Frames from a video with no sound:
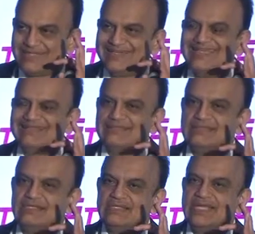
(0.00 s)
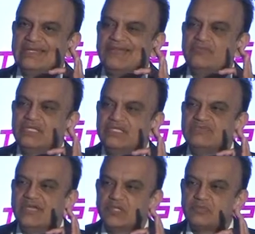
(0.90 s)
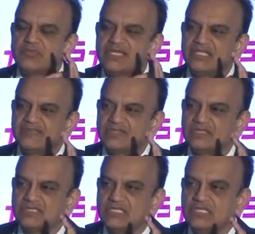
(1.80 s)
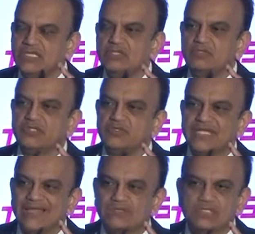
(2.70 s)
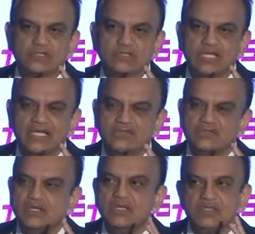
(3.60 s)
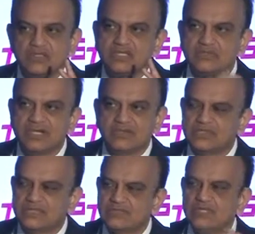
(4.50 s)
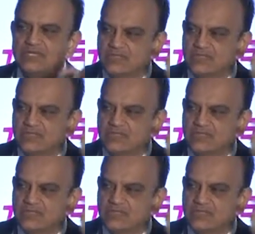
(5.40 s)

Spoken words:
teeth that have been developed by the FTC. So when you're counseling your clients, think about this.